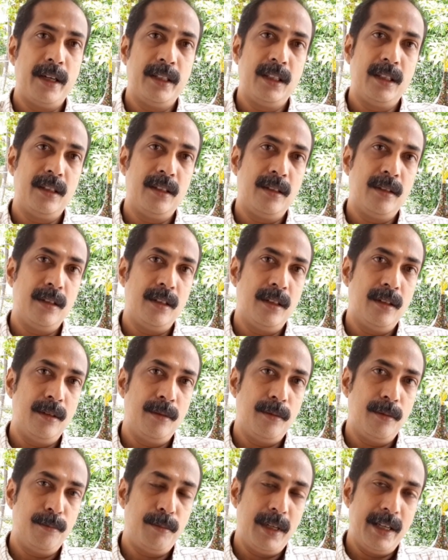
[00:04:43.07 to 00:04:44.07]

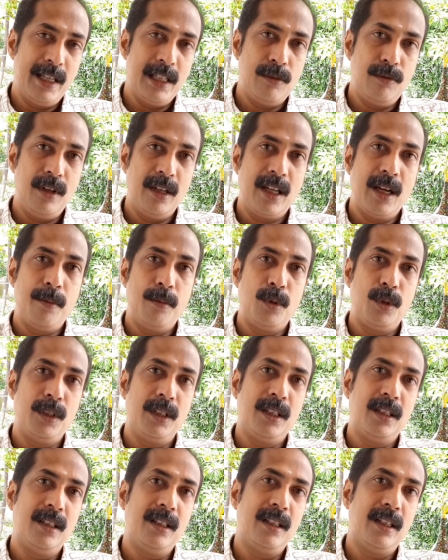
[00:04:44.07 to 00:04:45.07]
Other players will come to
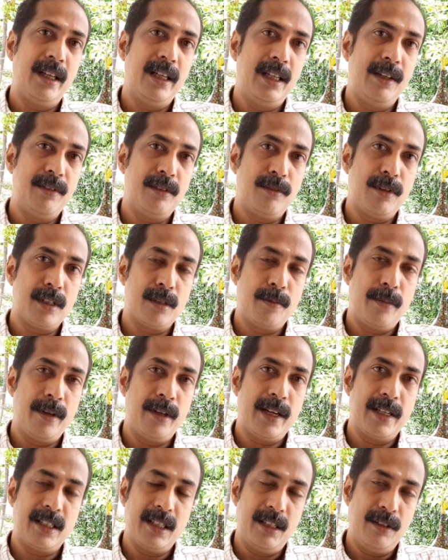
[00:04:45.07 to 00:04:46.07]
the IDFC First
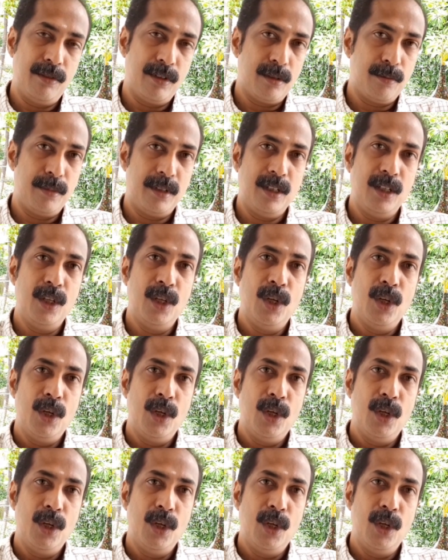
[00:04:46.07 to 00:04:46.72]
Bank as an investment,